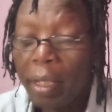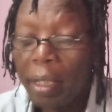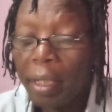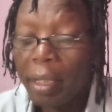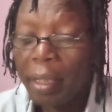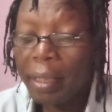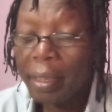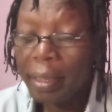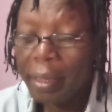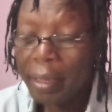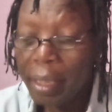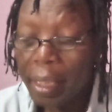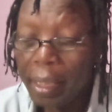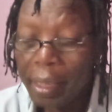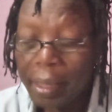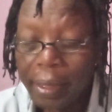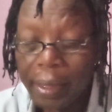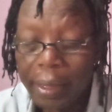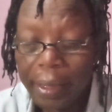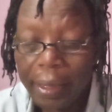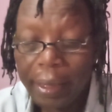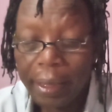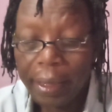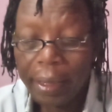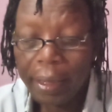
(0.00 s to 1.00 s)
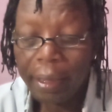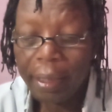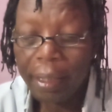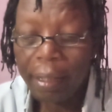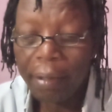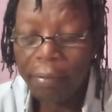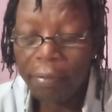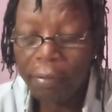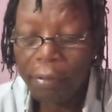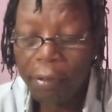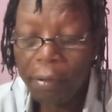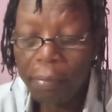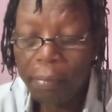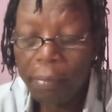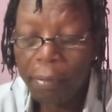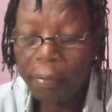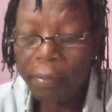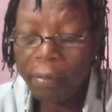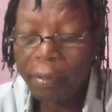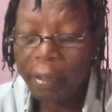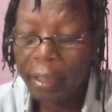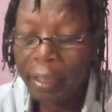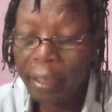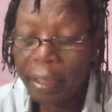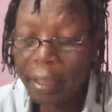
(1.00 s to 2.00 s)
Resulting in a form
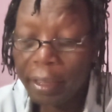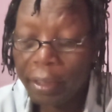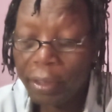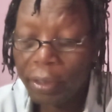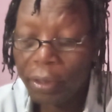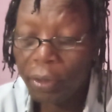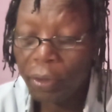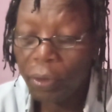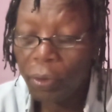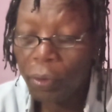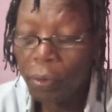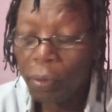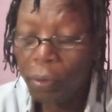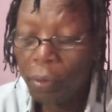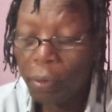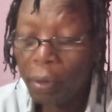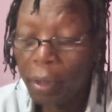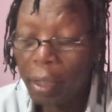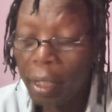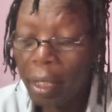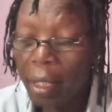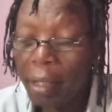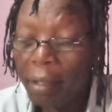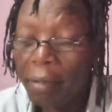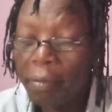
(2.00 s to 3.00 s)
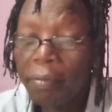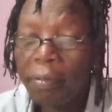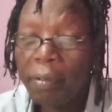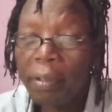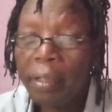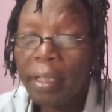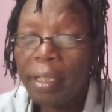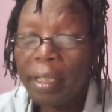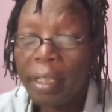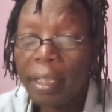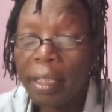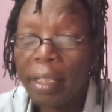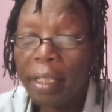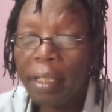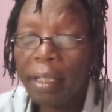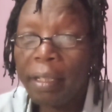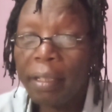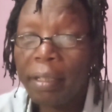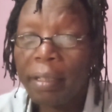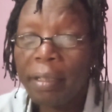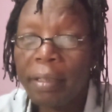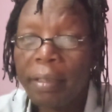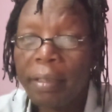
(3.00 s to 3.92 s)
of radiation called alpha decay.